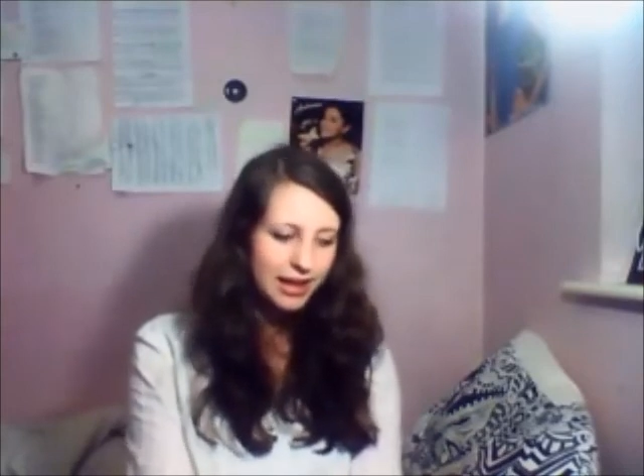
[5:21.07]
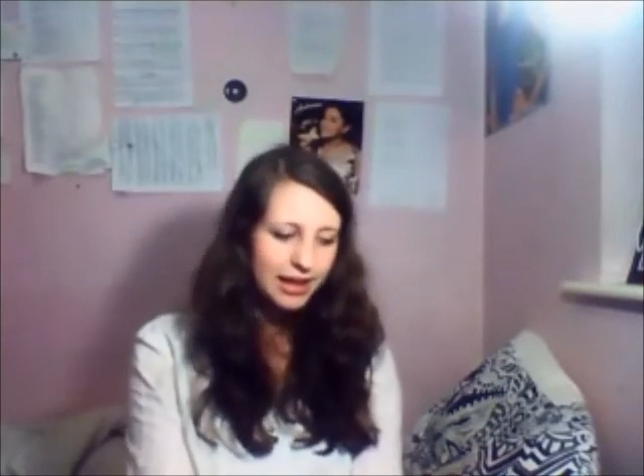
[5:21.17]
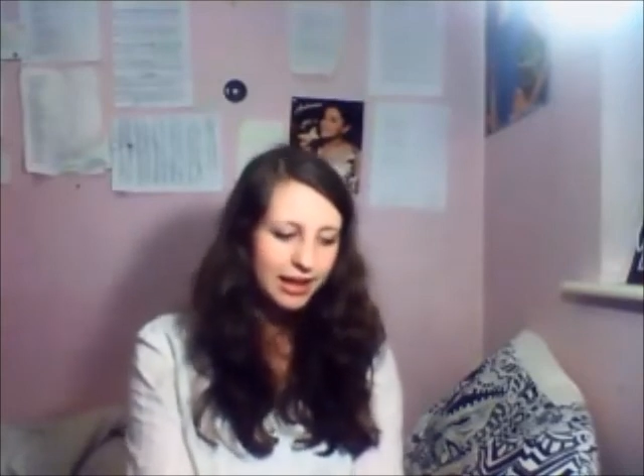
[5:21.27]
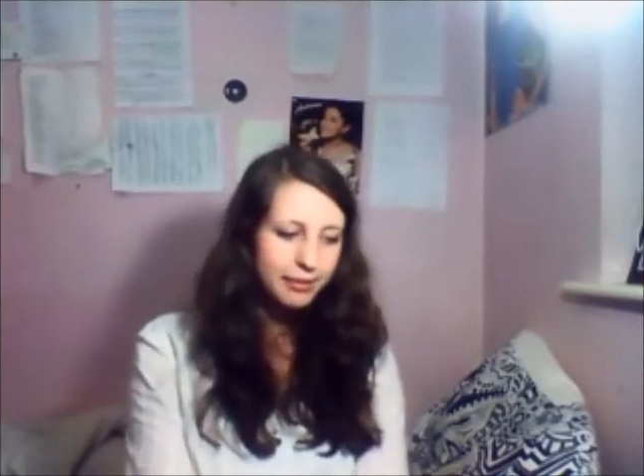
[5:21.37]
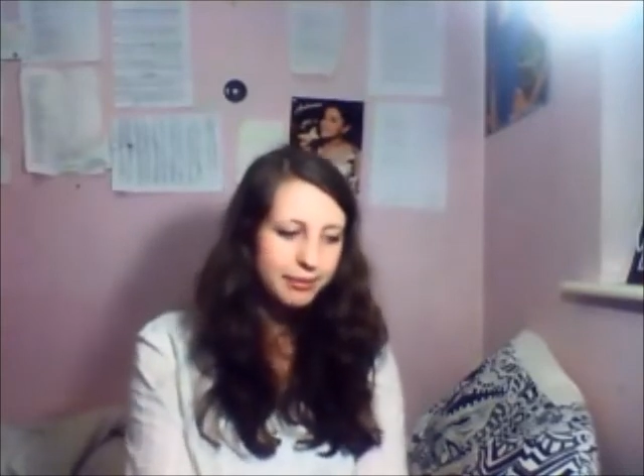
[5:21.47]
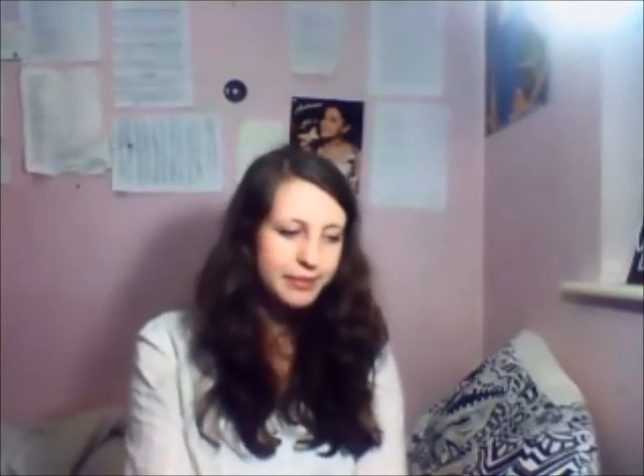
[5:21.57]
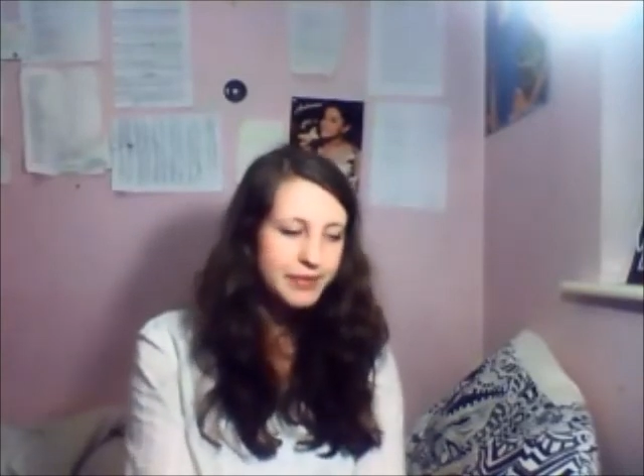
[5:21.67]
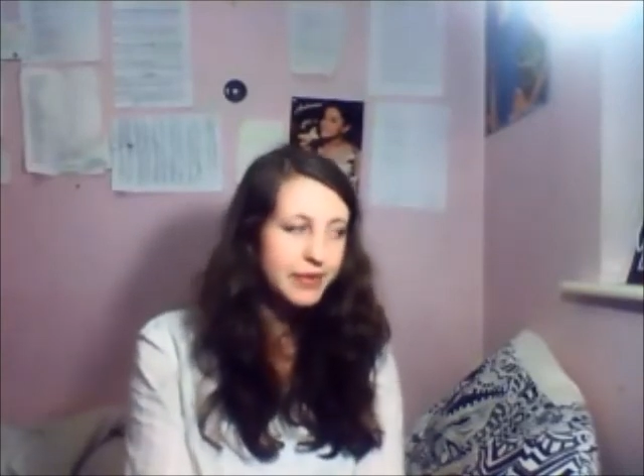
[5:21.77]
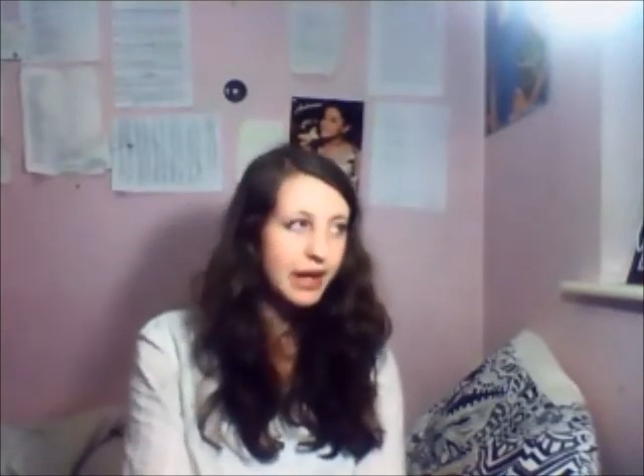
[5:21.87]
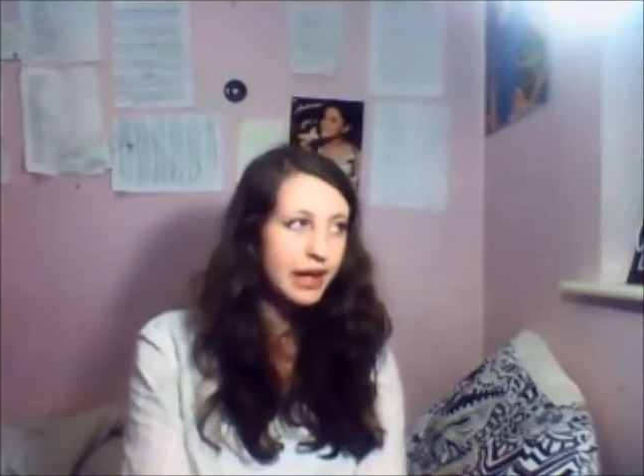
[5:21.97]

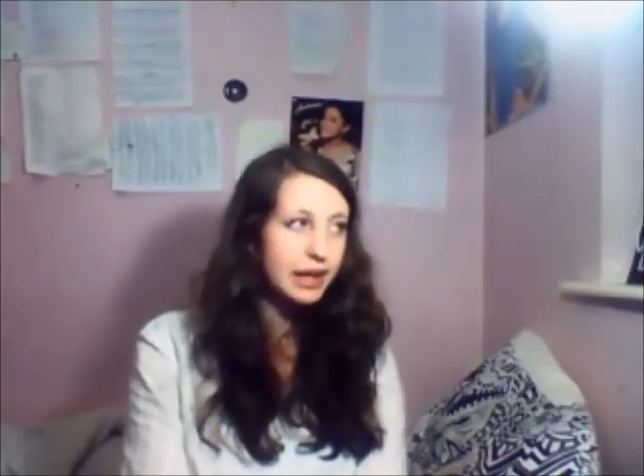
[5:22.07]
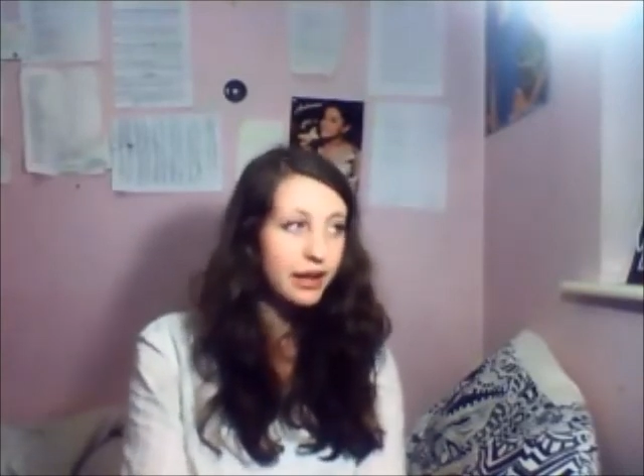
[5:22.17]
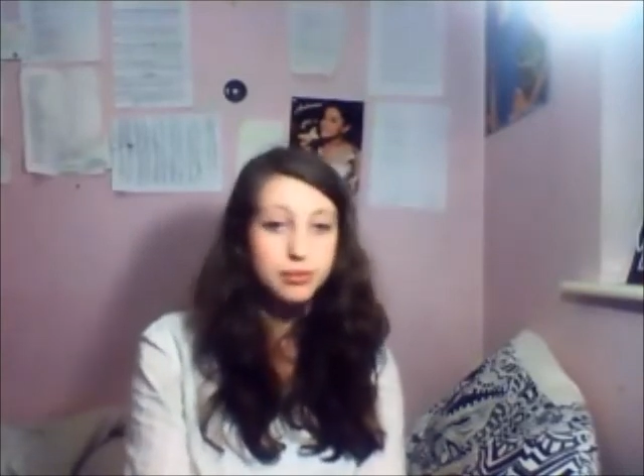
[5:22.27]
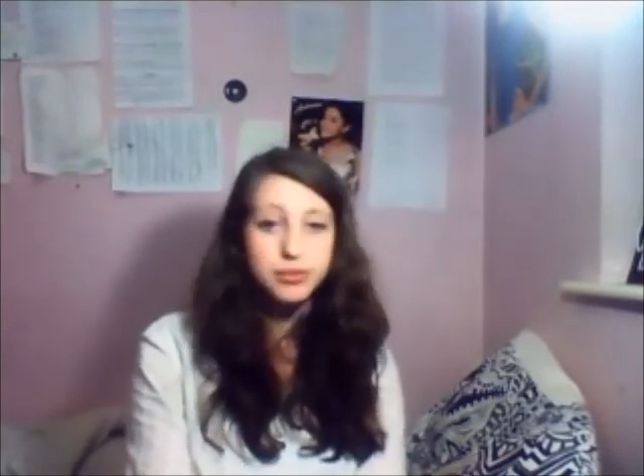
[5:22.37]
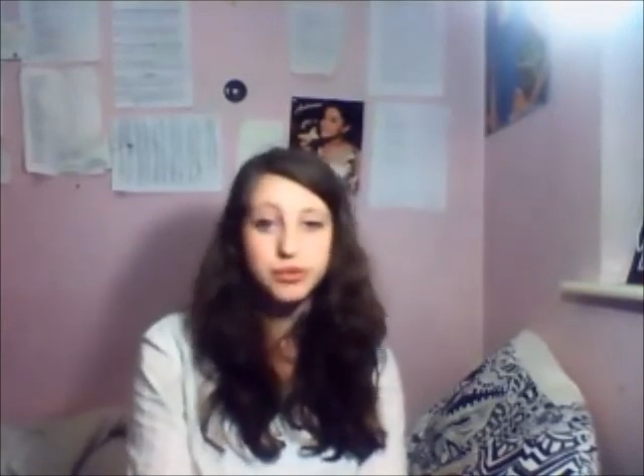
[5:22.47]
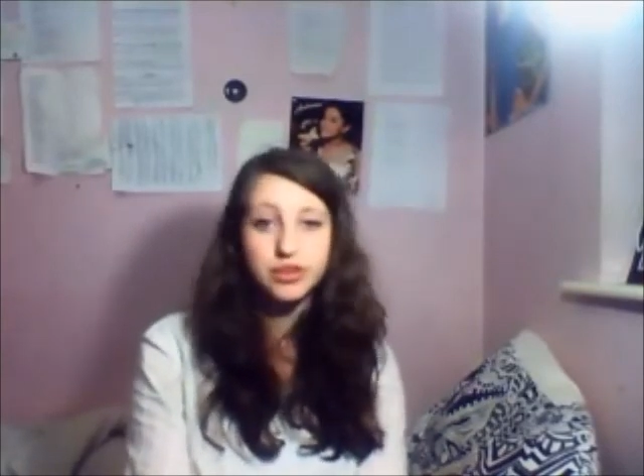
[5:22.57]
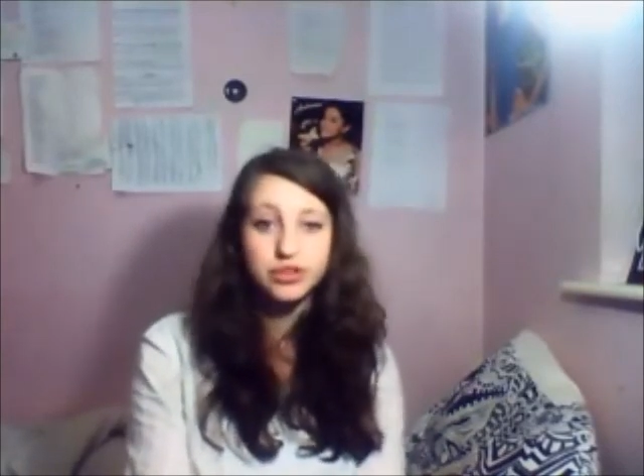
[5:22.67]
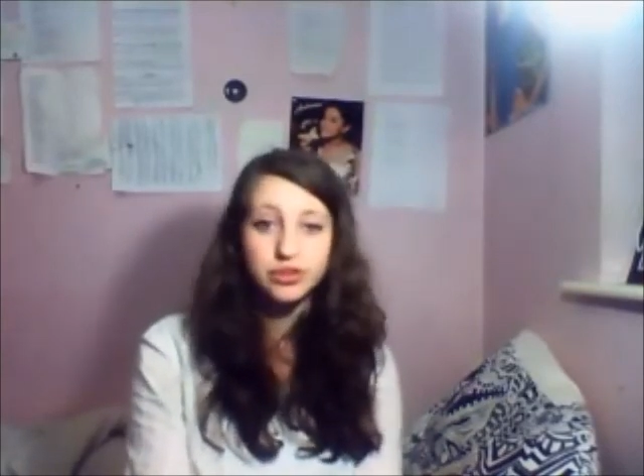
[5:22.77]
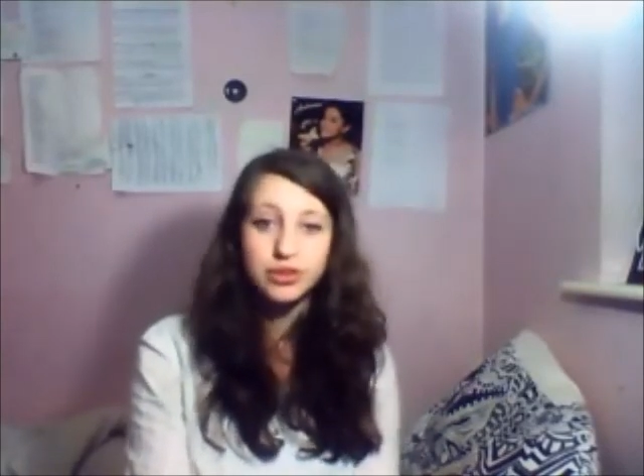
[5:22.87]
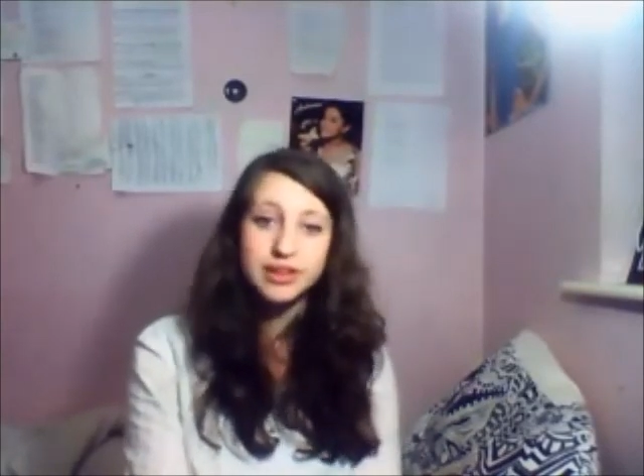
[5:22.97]
and I hope you
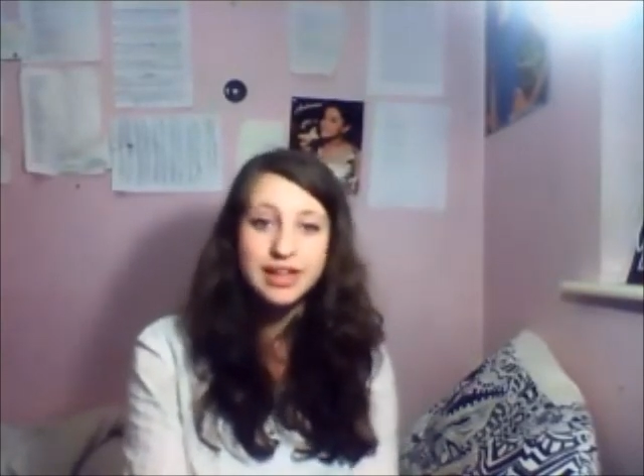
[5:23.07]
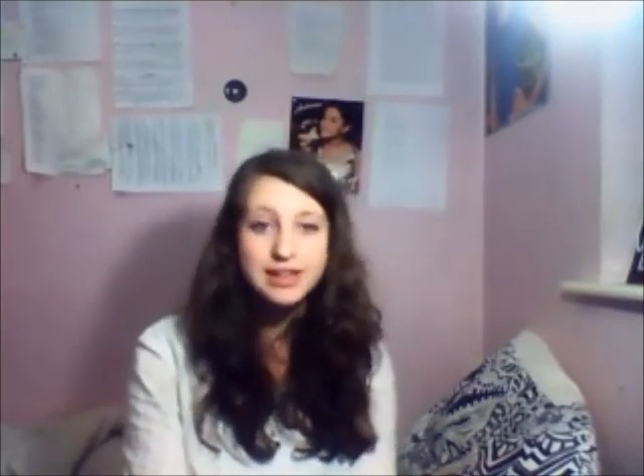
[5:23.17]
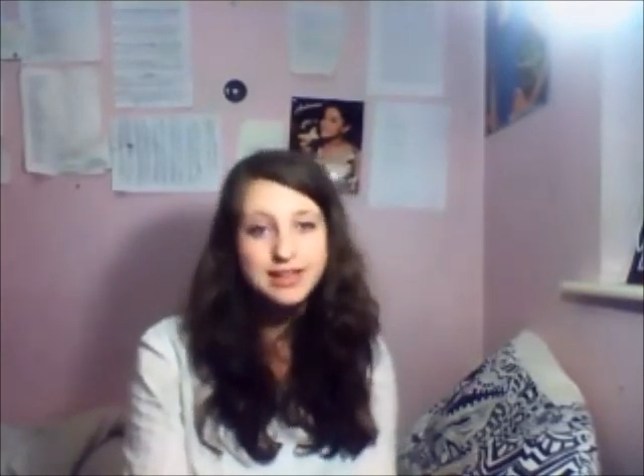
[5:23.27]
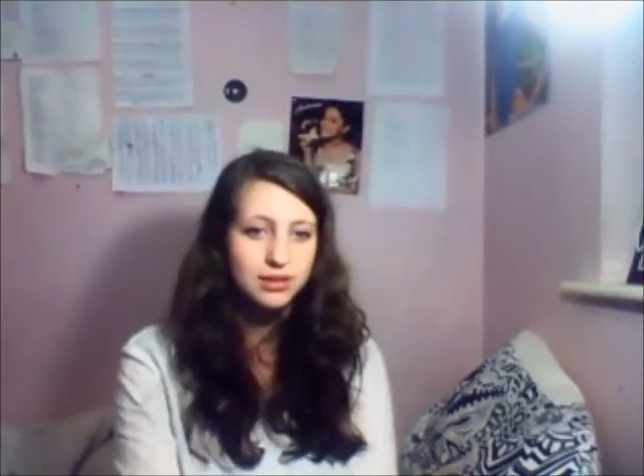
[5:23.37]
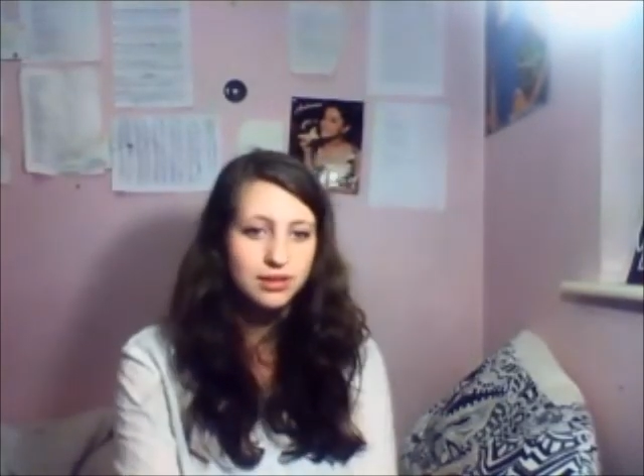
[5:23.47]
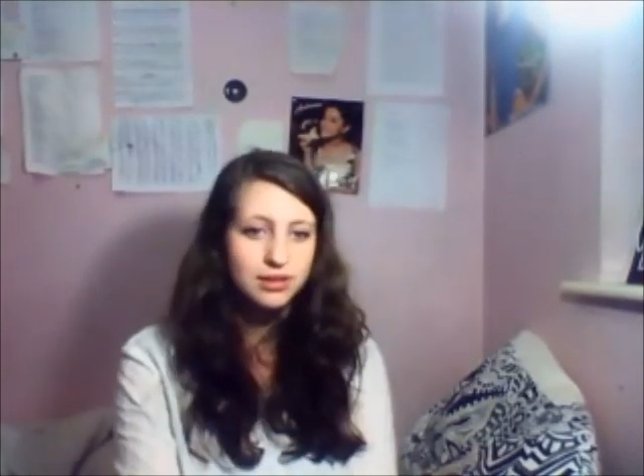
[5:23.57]
enjoyed it.